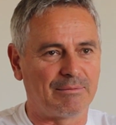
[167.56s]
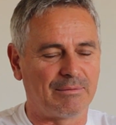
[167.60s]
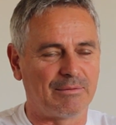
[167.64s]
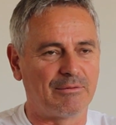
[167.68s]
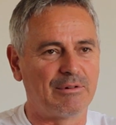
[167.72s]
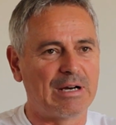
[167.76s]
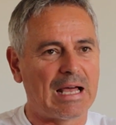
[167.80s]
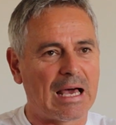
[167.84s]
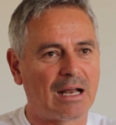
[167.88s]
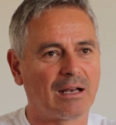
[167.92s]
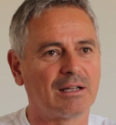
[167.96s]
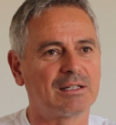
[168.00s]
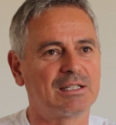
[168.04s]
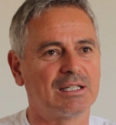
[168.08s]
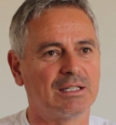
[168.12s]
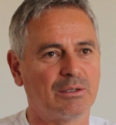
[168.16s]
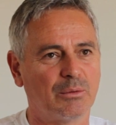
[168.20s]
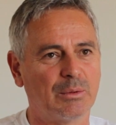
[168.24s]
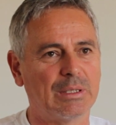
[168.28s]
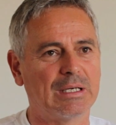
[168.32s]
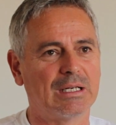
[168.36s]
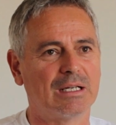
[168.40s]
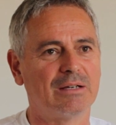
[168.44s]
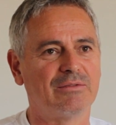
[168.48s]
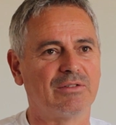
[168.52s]
reality
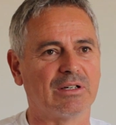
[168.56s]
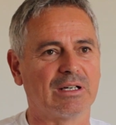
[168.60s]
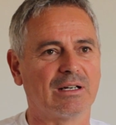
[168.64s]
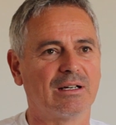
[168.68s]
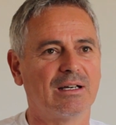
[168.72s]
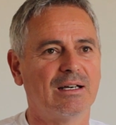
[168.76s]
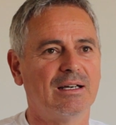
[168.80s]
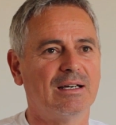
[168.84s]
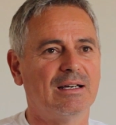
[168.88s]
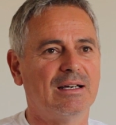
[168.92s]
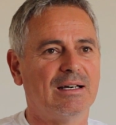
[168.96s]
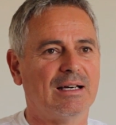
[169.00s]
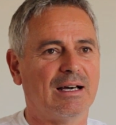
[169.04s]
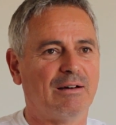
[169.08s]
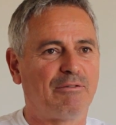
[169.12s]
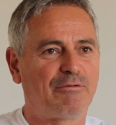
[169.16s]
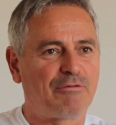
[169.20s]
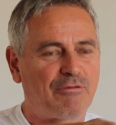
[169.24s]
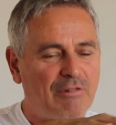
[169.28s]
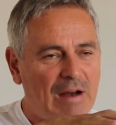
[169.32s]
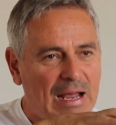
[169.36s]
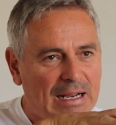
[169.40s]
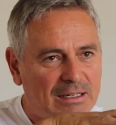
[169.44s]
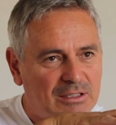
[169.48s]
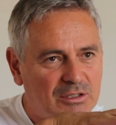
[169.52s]
we live in.
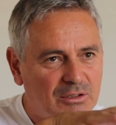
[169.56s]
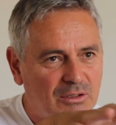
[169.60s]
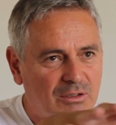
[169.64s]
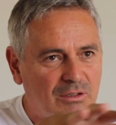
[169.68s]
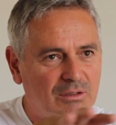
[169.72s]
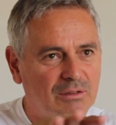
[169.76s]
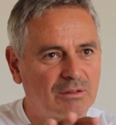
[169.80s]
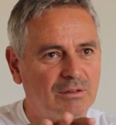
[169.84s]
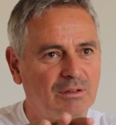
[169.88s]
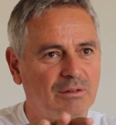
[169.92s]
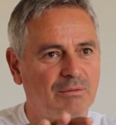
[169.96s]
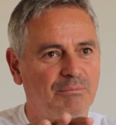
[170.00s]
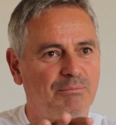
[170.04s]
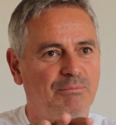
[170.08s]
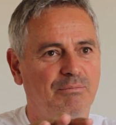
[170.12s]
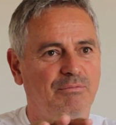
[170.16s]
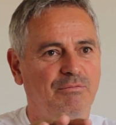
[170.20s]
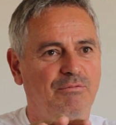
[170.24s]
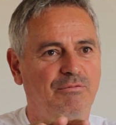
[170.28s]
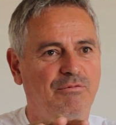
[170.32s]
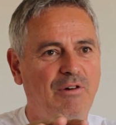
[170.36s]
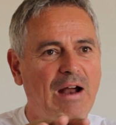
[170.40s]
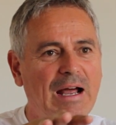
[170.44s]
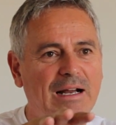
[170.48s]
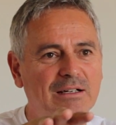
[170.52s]
Infinite
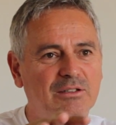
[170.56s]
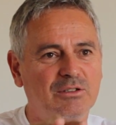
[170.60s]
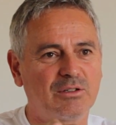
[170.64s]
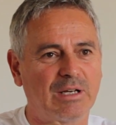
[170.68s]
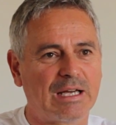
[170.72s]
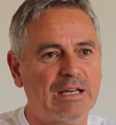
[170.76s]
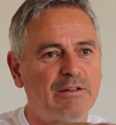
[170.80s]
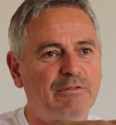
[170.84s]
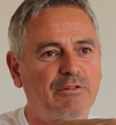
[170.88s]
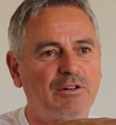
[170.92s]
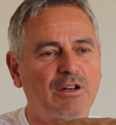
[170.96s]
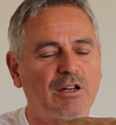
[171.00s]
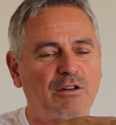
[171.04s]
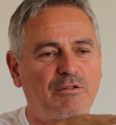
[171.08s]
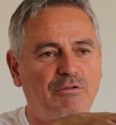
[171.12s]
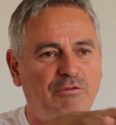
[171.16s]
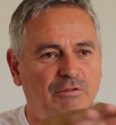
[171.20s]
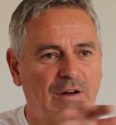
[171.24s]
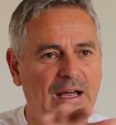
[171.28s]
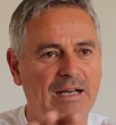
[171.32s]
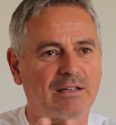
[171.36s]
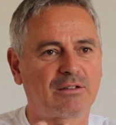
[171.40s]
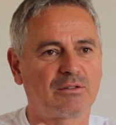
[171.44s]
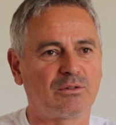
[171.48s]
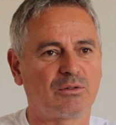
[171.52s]

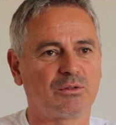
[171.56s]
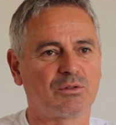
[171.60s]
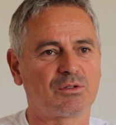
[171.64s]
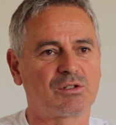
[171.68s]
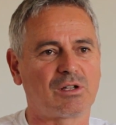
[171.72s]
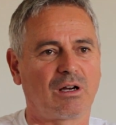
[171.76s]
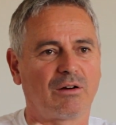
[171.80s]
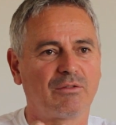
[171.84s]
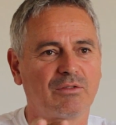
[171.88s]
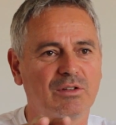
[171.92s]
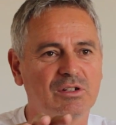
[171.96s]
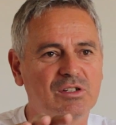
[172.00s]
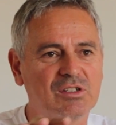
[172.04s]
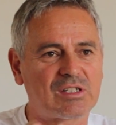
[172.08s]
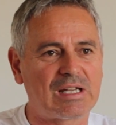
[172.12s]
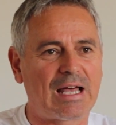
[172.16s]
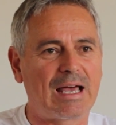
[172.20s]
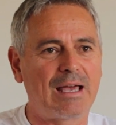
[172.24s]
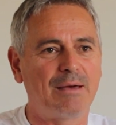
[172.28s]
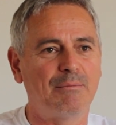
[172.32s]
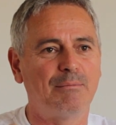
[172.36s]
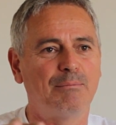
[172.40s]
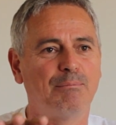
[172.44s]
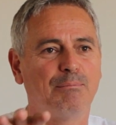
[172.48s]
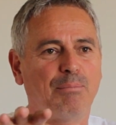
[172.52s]
fractals of the
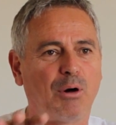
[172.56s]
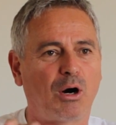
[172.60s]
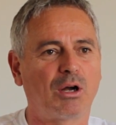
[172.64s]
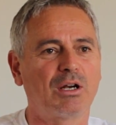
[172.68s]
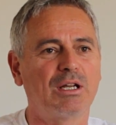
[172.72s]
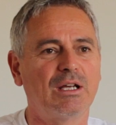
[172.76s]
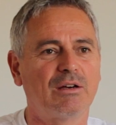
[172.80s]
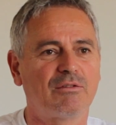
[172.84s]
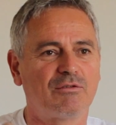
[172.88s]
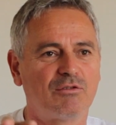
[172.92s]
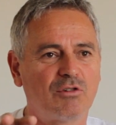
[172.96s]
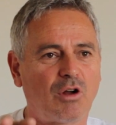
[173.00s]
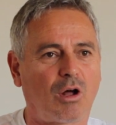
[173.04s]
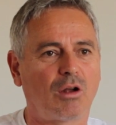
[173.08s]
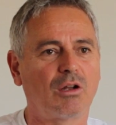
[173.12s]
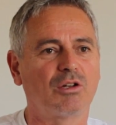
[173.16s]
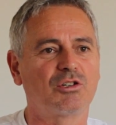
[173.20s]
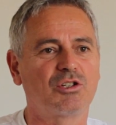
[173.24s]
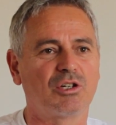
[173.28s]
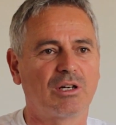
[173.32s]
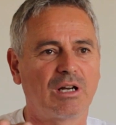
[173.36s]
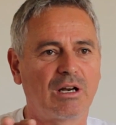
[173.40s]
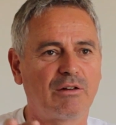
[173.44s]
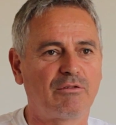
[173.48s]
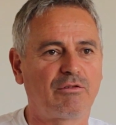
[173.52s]
same body of
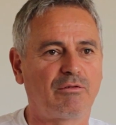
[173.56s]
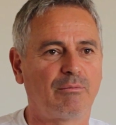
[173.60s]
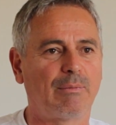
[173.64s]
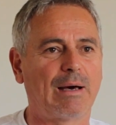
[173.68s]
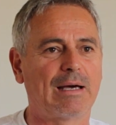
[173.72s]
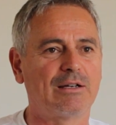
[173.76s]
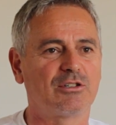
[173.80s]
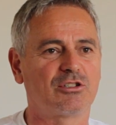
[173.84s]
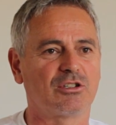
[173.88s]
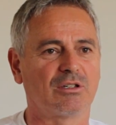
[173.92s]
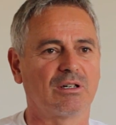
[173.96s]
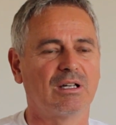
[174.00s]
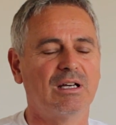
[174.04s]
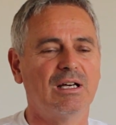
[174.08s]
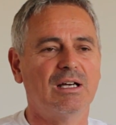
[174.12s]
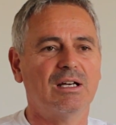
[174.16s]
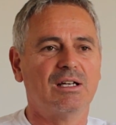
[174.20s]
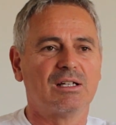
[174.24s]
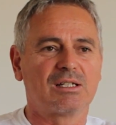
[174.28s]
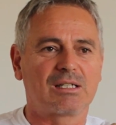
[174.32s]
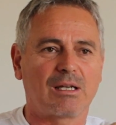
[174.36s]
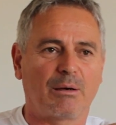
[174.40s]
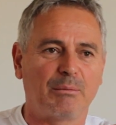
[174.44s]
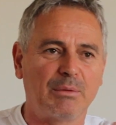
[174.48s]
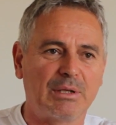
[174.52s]
knowledge and information.
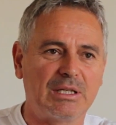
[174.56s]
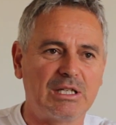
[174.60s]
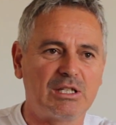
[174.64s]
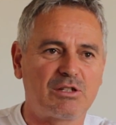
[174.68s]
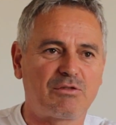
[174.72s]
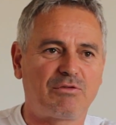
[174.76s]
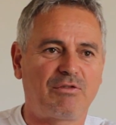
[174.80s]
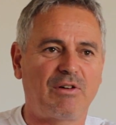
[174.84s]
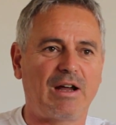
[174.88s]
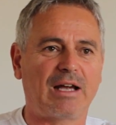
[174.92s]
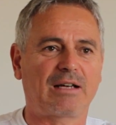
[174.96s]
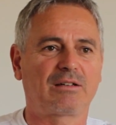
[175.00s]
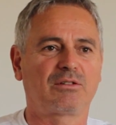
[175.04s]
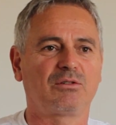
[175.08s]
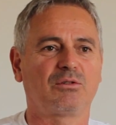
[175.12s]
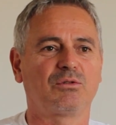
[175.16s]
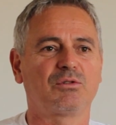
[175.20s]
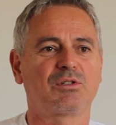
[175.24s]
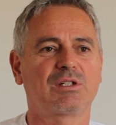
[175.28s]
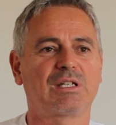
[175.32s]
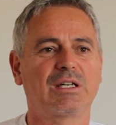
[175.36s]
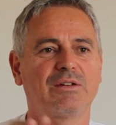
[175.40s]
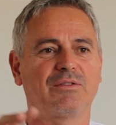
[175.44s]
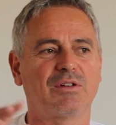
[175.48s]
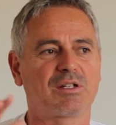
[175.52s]
Some of these
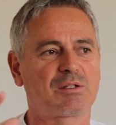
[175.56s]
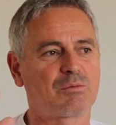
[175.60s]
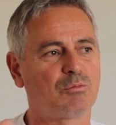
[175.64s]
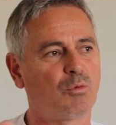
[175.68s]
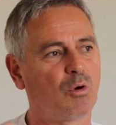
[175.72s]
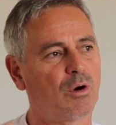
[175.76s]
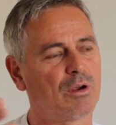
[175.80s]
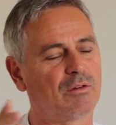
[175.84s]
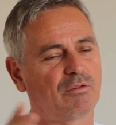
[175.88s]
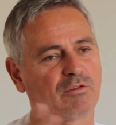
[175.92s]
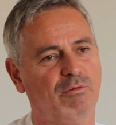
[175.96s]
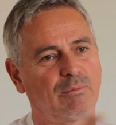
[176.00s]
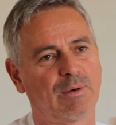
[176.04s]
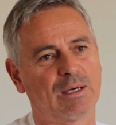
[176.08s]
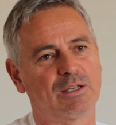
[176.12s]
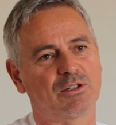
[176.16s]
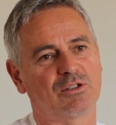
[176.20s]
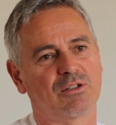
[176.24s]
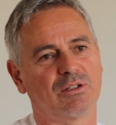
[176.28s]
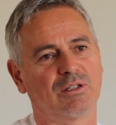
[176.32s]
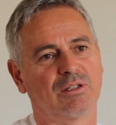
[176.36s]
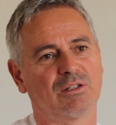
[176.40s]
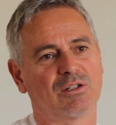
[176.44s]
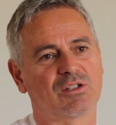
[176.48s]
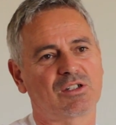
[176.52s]
fractals give us more
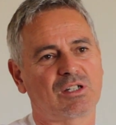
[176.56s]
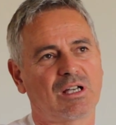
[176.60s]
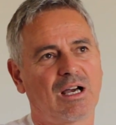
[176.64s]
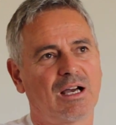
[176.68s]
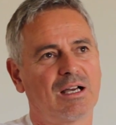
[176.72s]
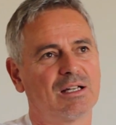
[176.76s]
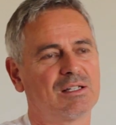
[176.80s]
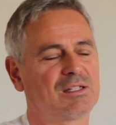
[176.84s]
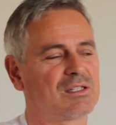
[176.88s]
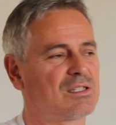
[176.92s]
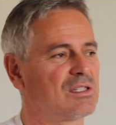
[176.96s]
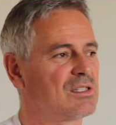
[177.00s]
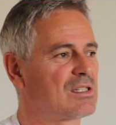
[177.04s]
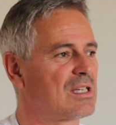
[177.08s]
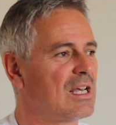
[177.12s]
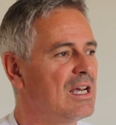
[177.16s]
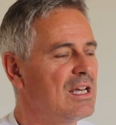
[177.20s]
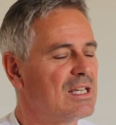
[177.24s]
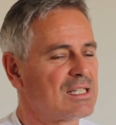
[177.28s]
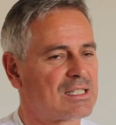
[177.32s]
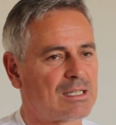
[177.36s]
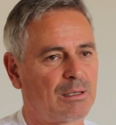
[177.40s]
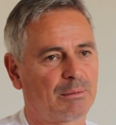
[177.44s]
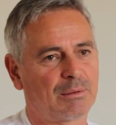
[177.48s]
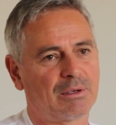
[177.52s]
information in the sciences,
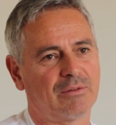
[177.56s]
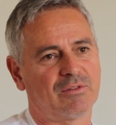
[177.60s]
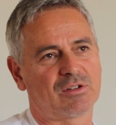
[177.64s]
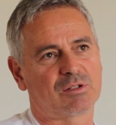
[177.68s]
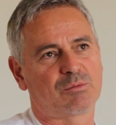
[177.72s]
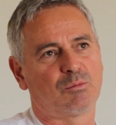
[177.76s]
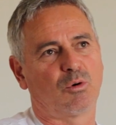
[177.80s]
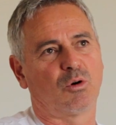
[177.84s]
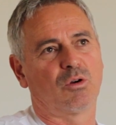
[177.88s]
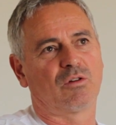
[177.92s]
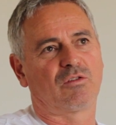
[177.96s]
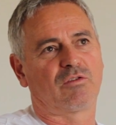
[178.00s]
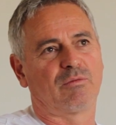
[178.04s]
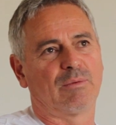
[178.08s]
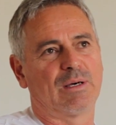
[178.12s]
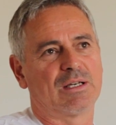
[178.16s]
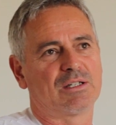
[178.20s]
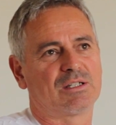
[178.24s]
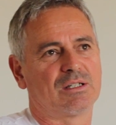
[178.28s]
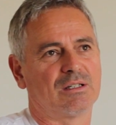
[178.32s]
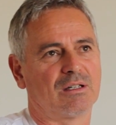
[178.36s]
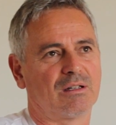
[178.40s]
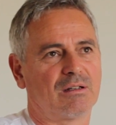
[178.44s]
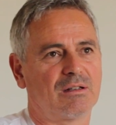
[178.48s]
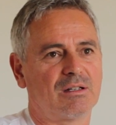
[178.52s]
some give us more
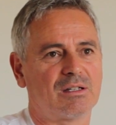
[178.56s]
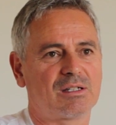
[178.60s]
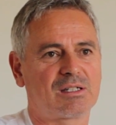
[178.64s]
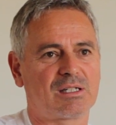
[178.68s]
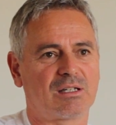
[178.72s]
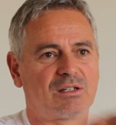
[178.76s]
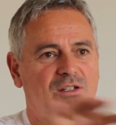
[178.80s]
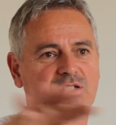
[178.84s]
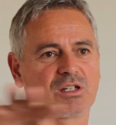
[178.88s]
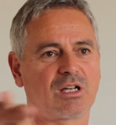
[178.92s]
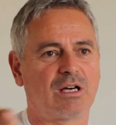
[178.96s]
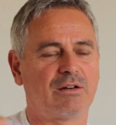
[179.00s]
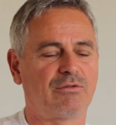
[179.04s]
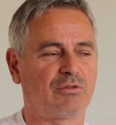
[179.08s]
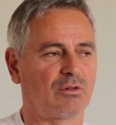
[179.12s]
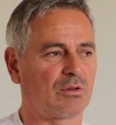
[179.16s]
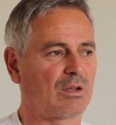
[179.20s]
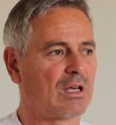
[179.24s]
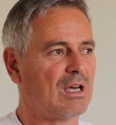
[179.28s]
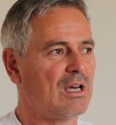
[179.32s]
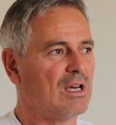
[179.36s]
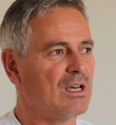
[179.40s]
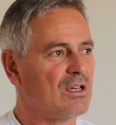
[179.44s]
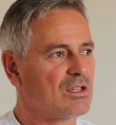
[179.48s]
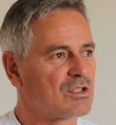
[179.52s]
information in this and so
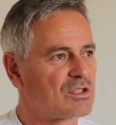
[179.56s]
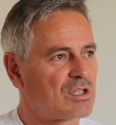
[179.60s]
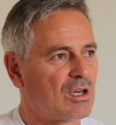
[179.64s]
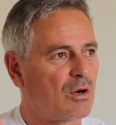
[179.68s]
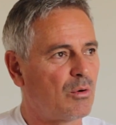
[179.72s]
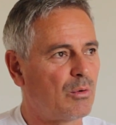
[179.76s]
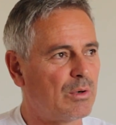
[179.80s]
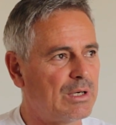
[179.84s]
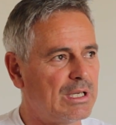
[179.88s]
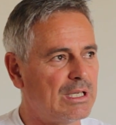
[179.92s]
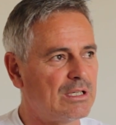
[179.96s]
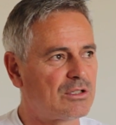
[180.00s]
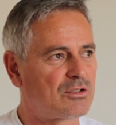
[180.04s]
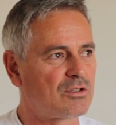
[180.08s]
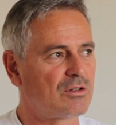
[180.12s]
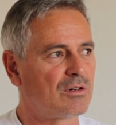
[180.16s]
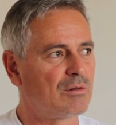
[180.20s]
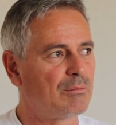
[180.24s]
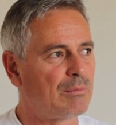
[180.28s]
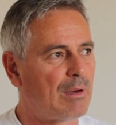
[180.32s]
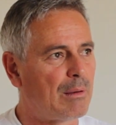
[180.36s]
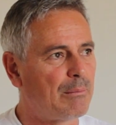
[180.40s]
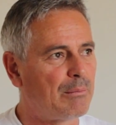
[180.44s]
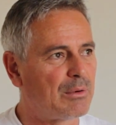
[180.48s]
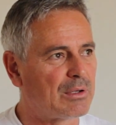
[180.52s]
forth. So we need to
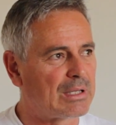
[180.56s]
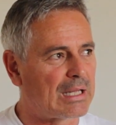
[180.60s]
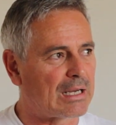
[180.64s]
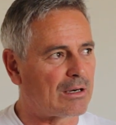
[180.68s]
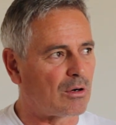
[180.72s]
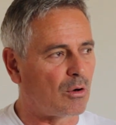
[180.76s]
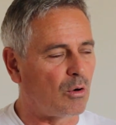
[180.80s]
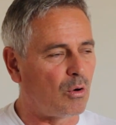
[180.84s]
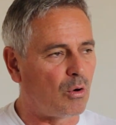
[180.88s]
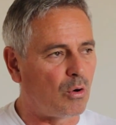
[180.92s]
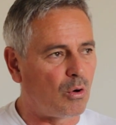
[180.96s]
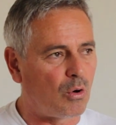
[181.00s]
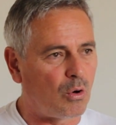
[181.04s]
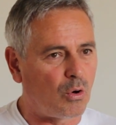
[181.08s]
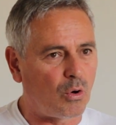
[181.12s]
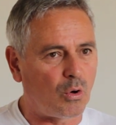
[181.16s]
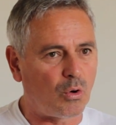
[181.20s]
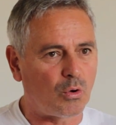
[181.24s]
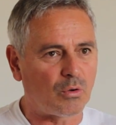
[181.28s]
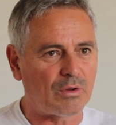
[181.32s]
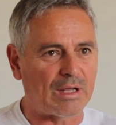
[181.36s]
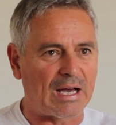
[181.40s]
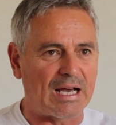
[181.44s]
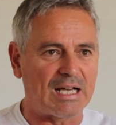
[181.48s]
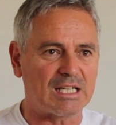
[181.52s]
remember that
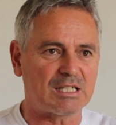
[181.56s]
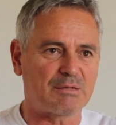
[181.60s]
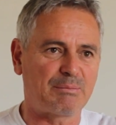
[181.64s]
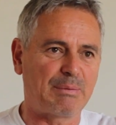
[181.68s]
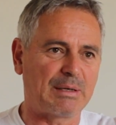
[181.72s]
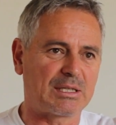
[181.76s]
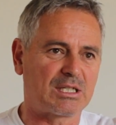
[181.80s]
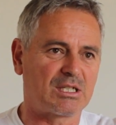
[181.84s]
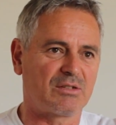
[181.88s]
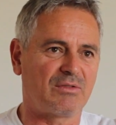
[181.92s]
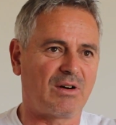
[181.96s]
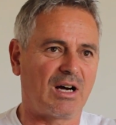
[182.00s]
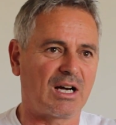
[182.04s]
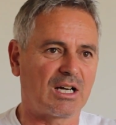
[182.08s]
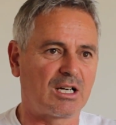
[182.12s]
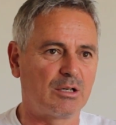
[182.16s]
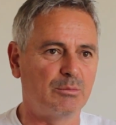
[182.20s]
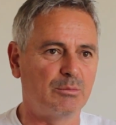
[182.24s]
all the aspects of our